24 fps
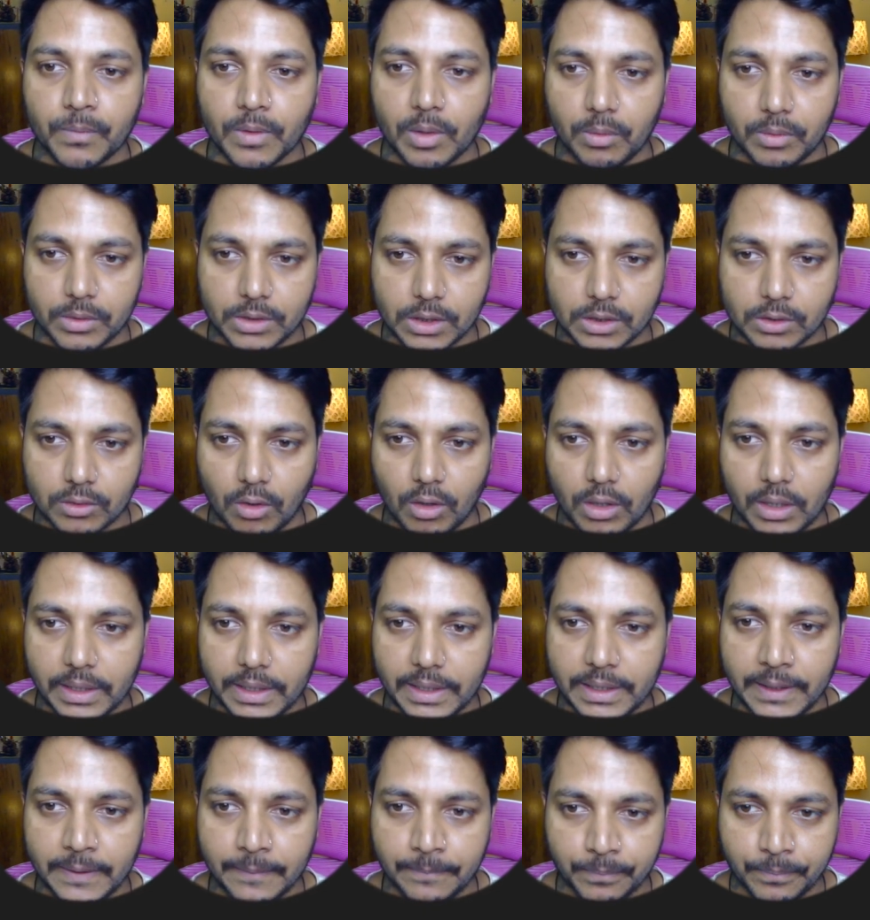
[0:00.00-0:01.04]
which is called
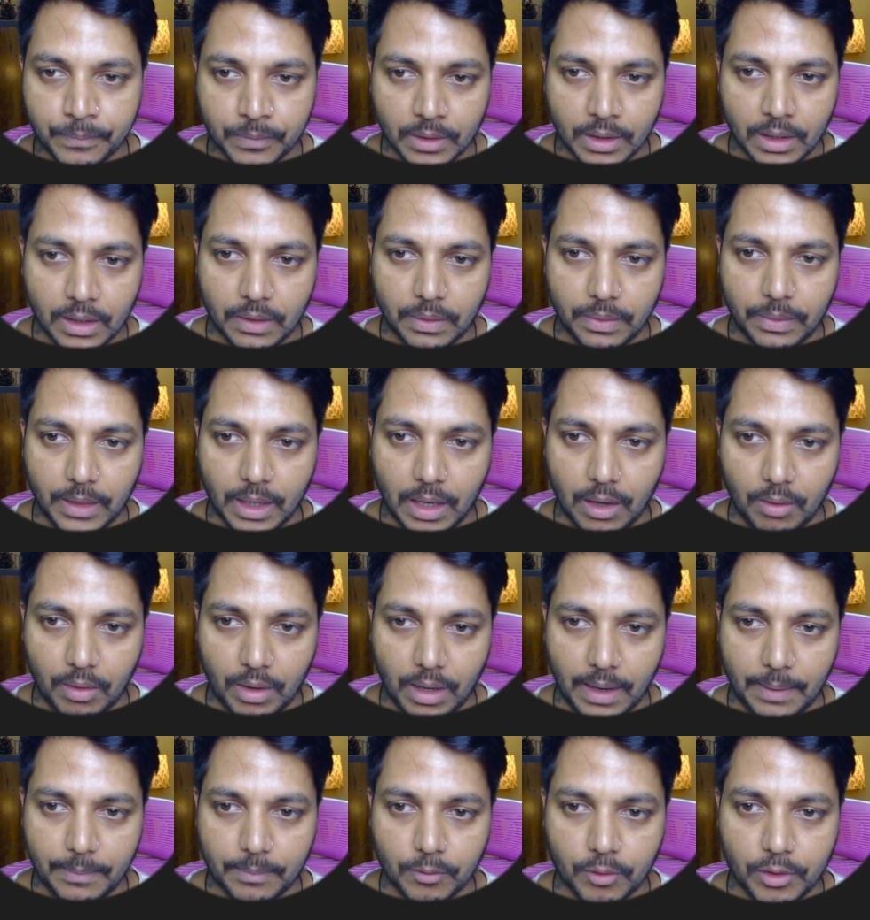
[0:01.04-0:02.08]
E. Now
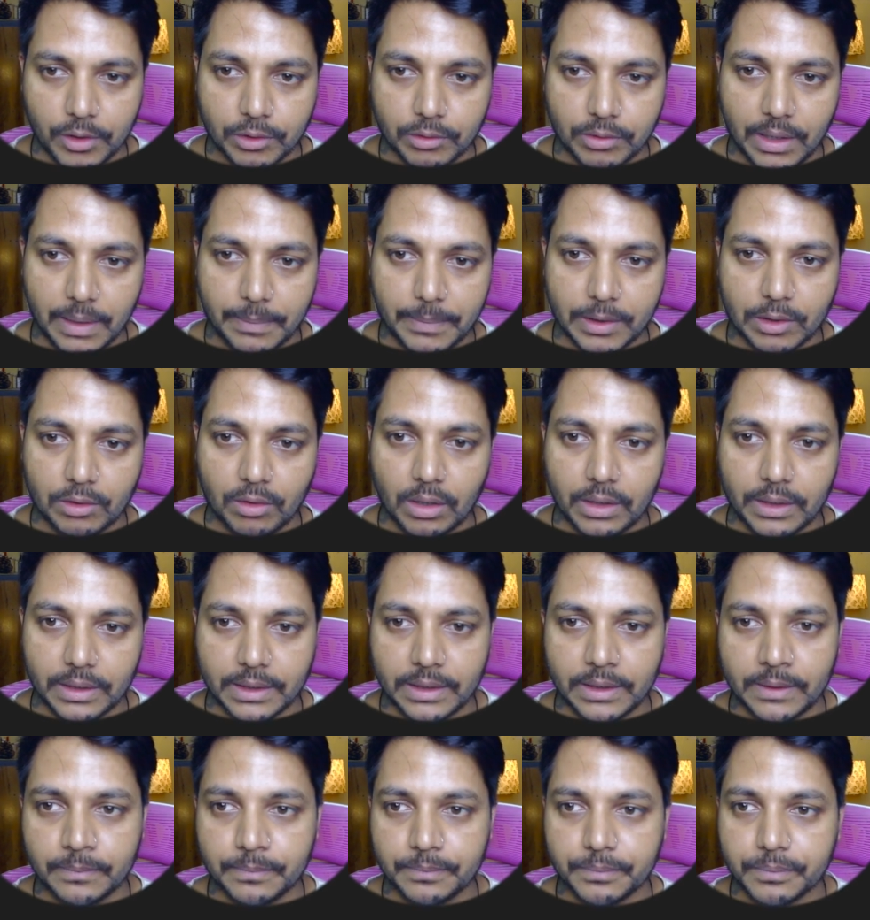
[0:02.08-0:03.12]
I'm going to name it called
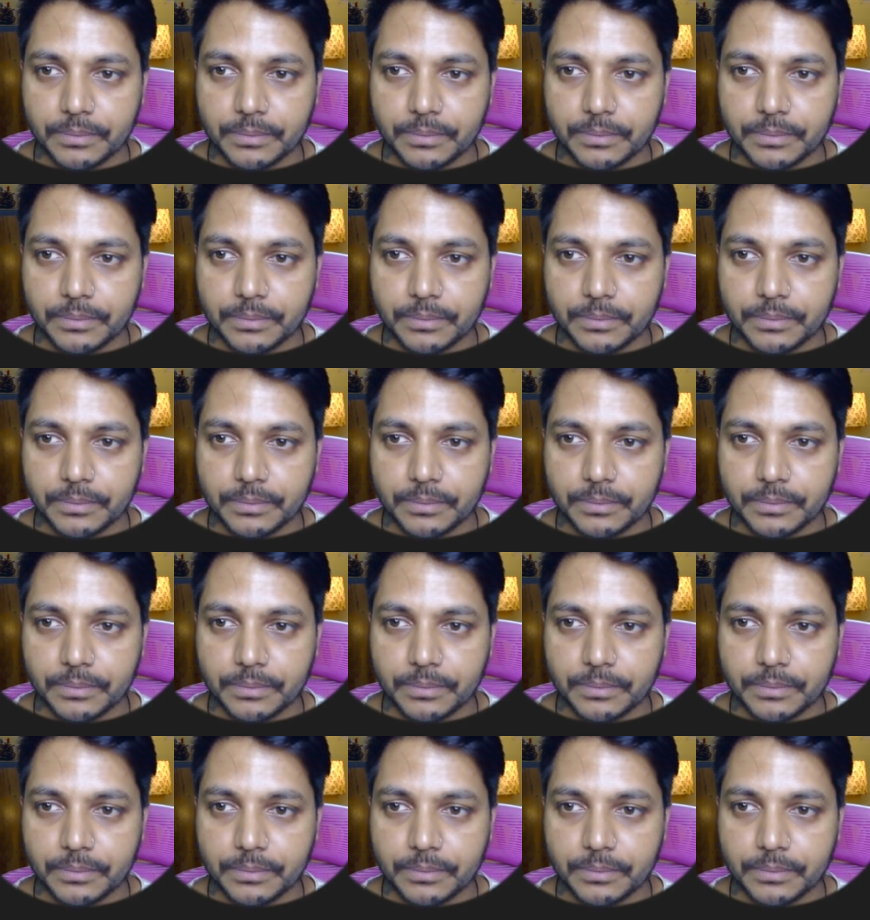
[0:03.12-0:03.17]
E.